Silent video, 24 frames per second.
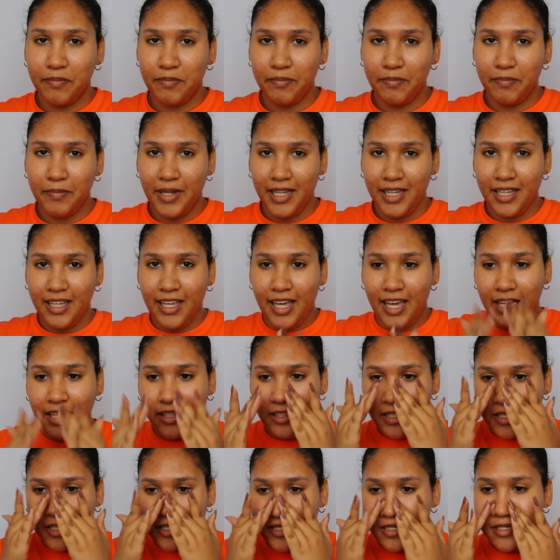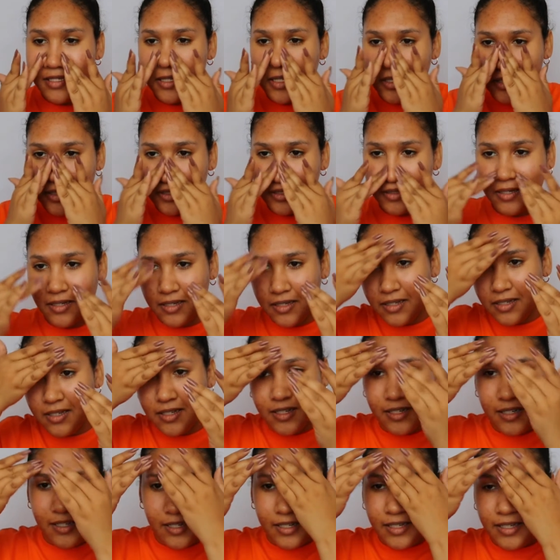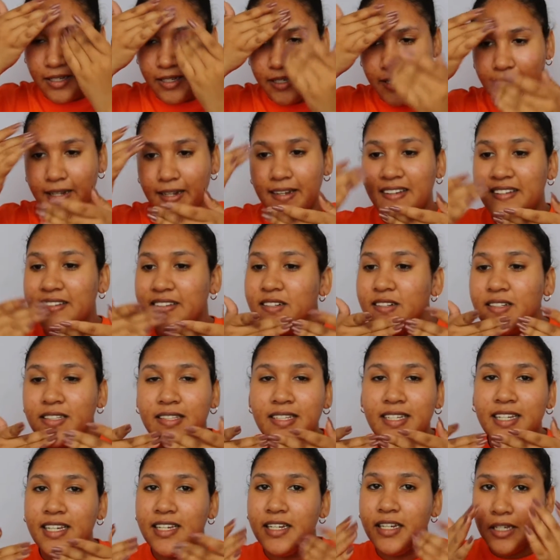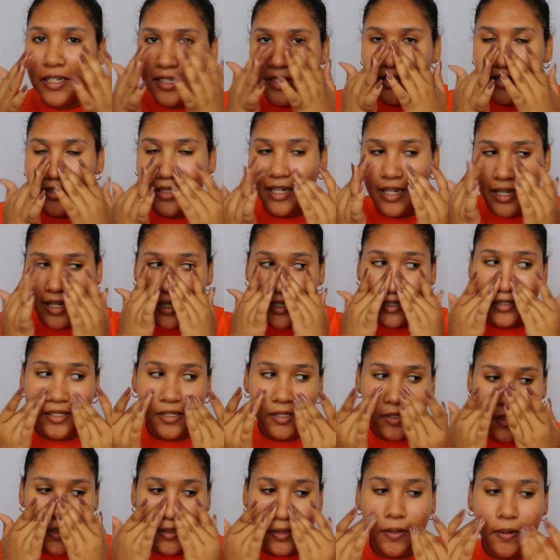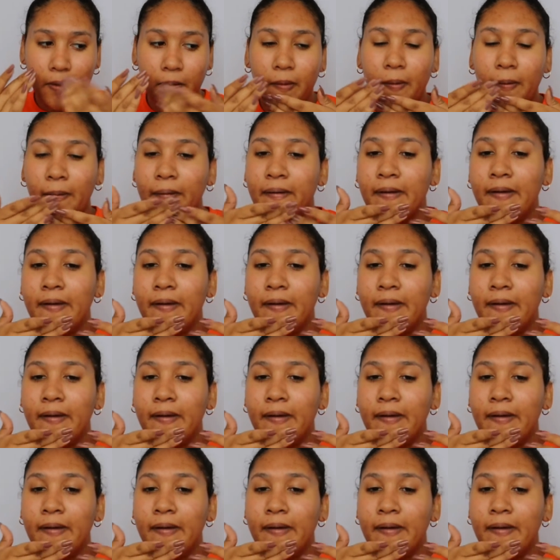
My cat is a little needy today, so